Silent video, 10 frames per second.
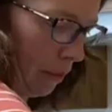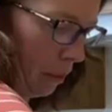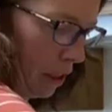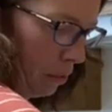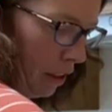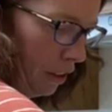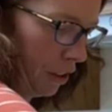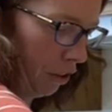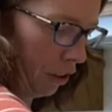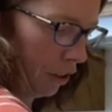Mix well
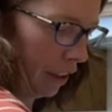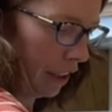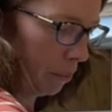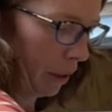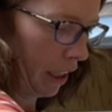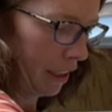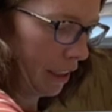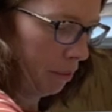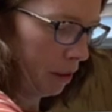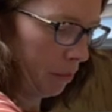until thoroughly combined.
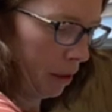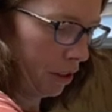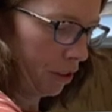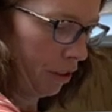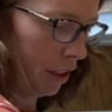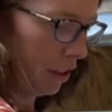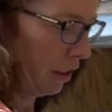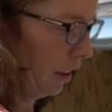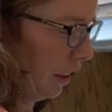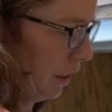Tip the mixture into
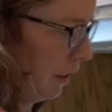the line